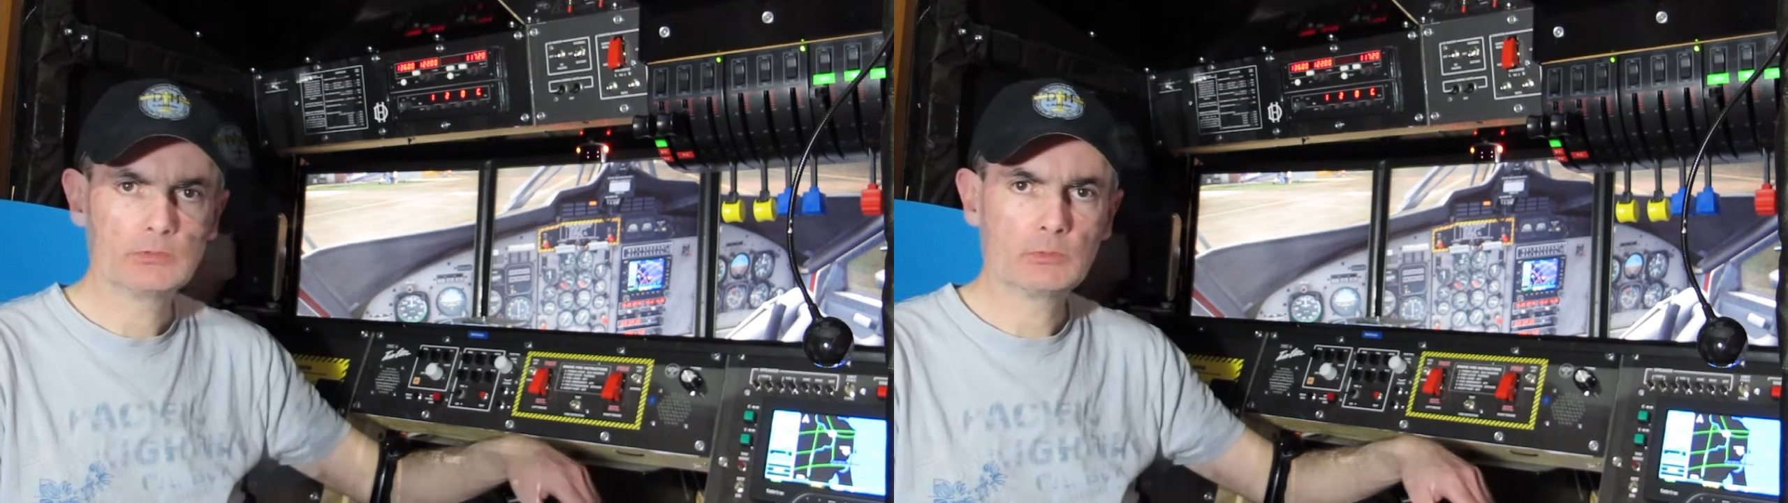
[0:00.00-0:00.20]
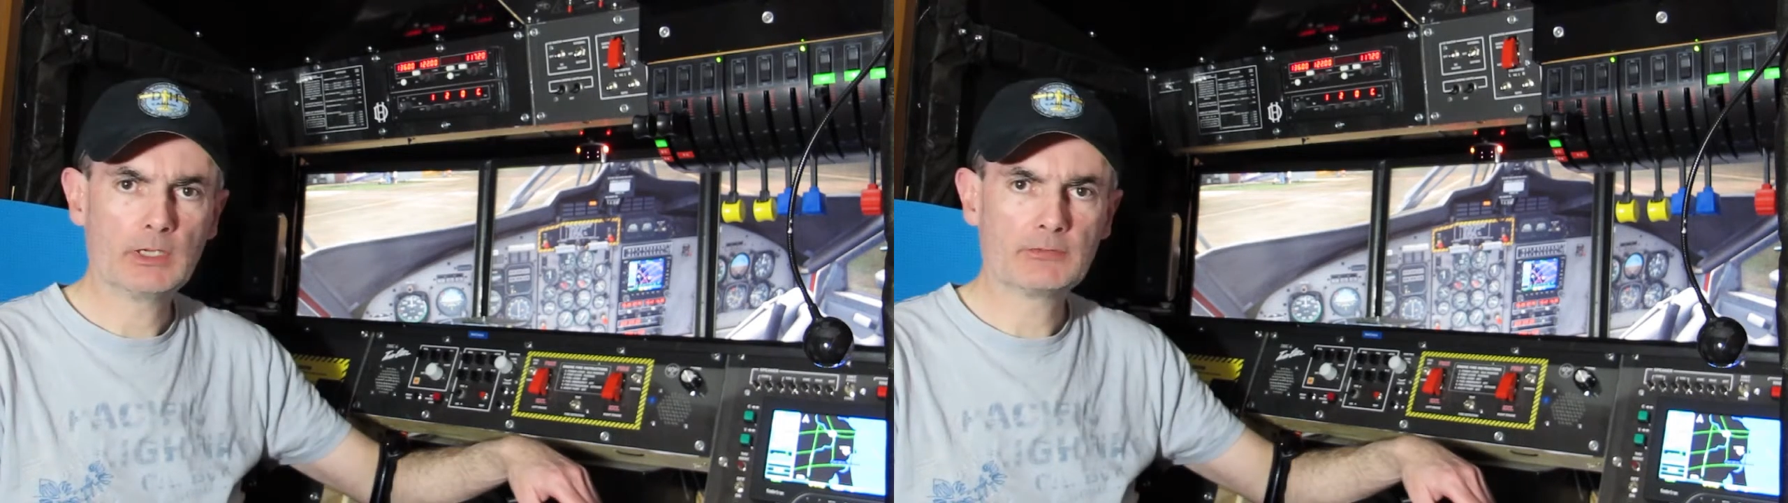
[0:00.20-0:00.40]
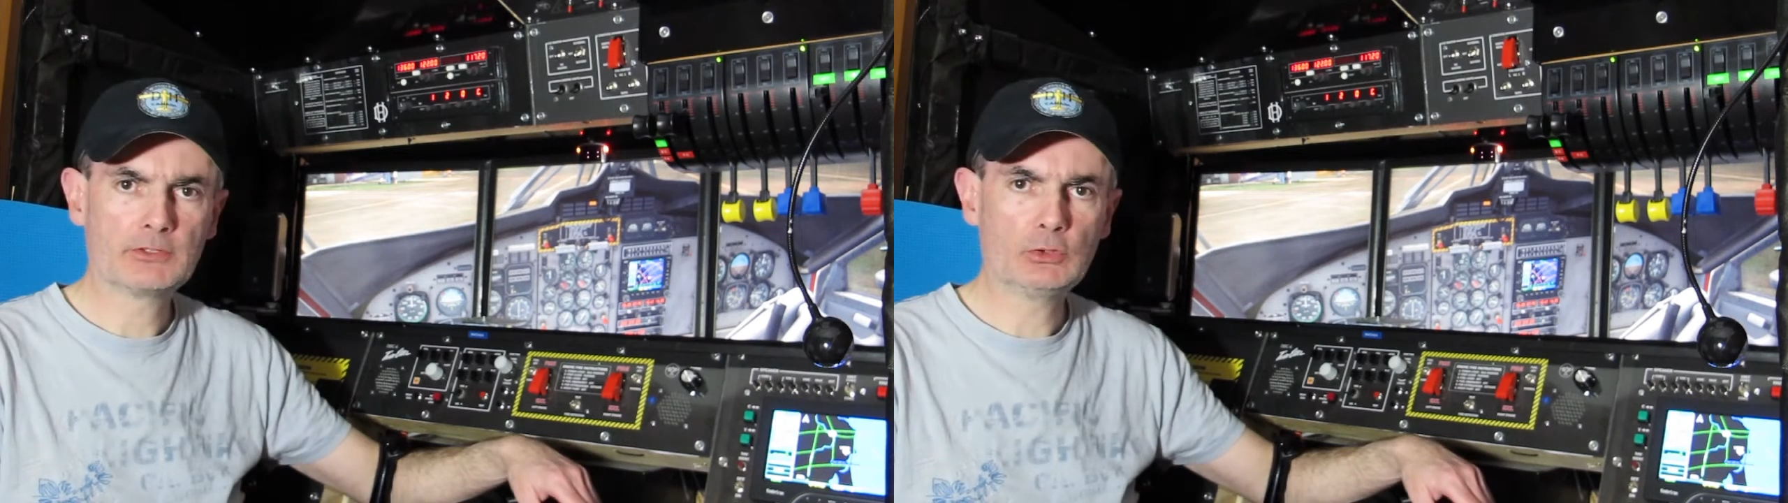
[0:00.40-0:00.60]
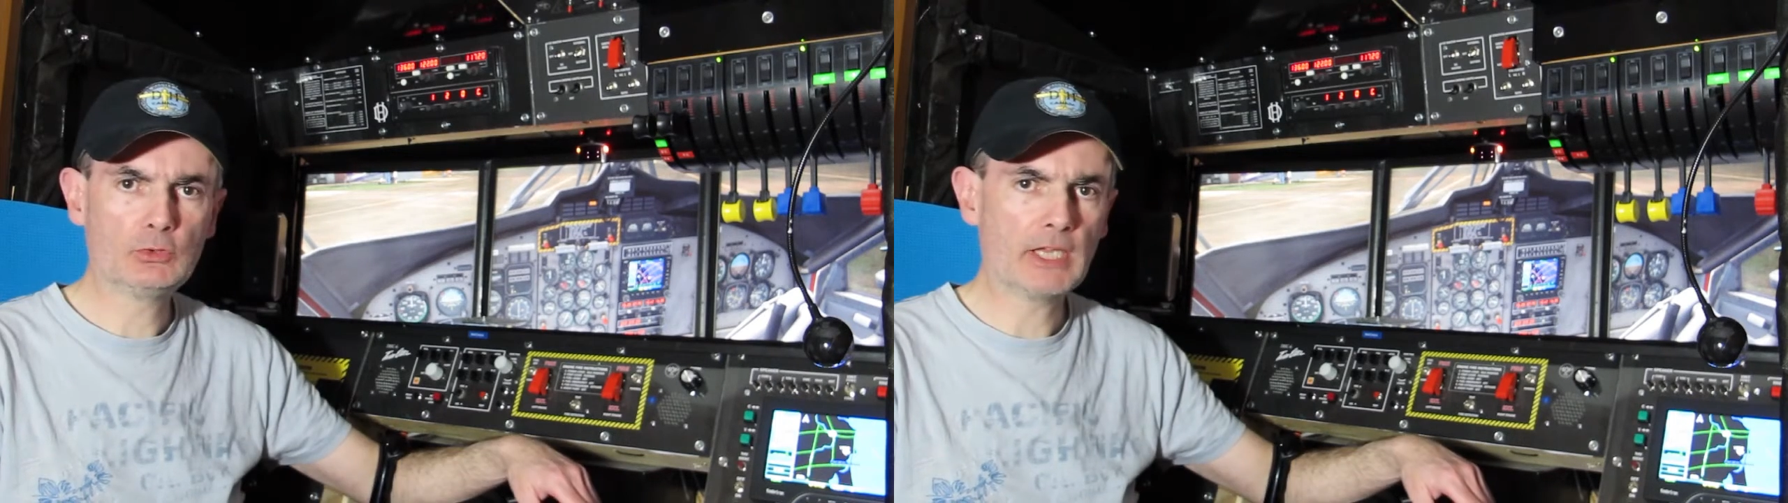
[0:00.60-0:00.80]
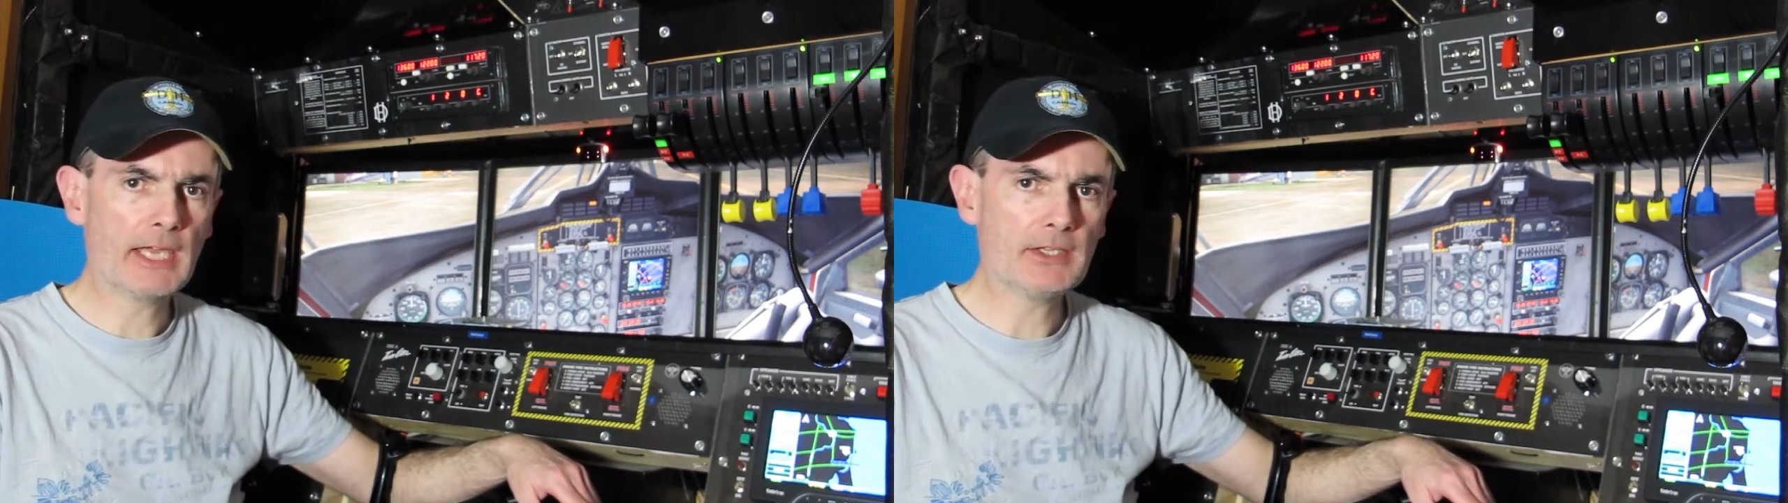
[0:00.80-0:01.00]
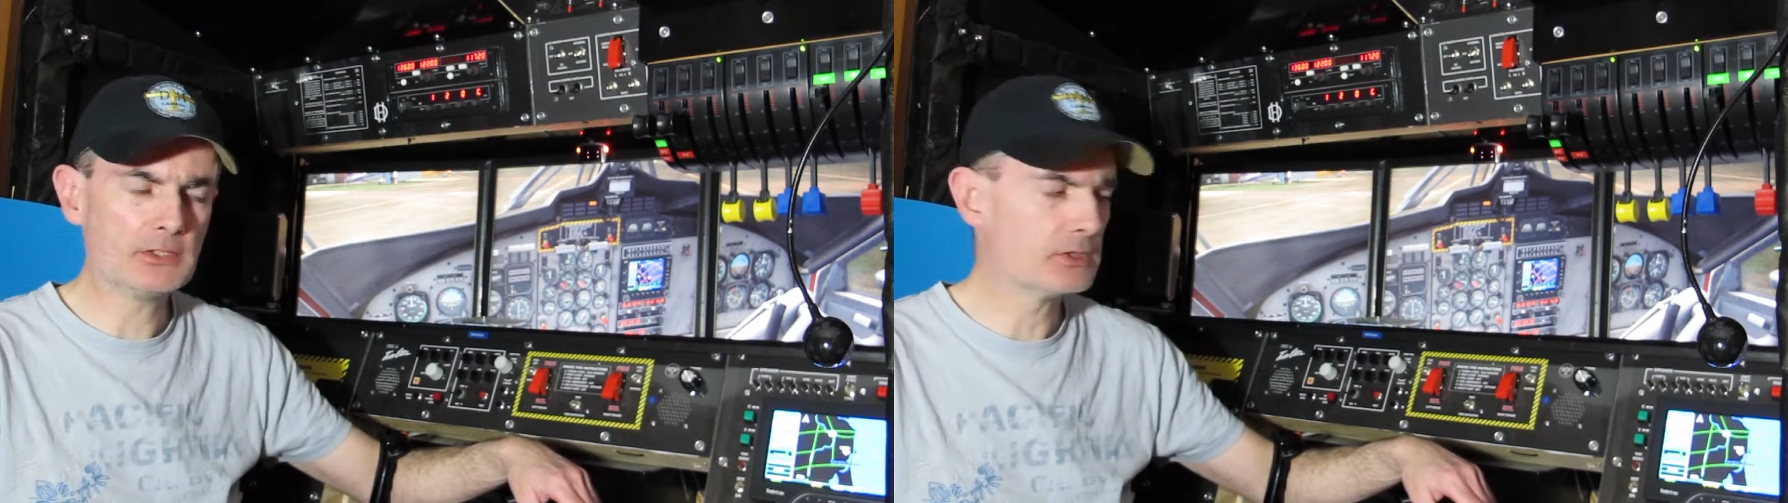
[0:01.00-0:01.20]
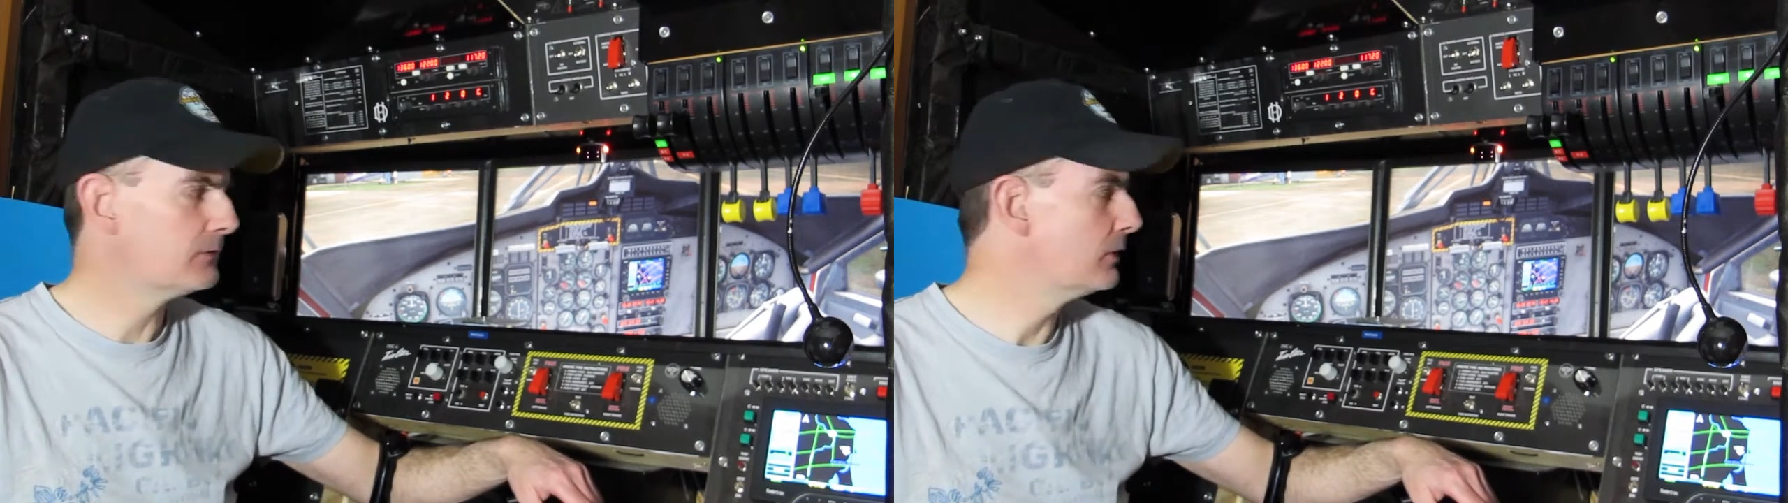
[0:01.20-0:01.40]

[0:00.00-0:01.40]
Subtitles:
We have two gauges